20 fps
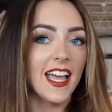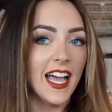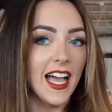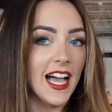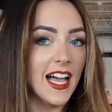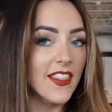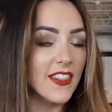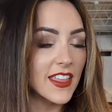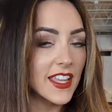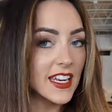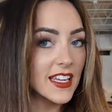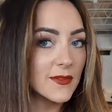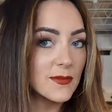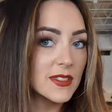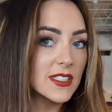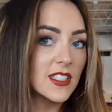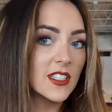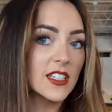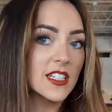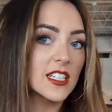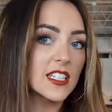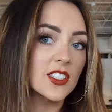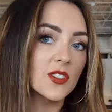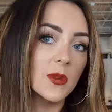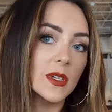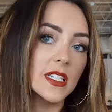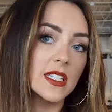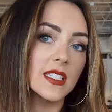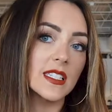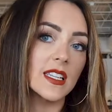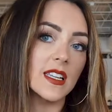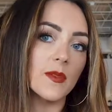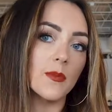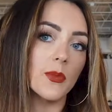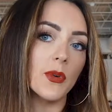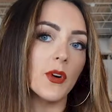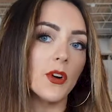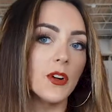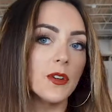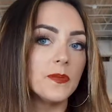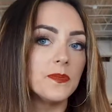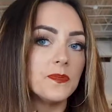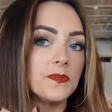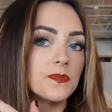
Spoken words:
And then I'm still gonna twist and pull.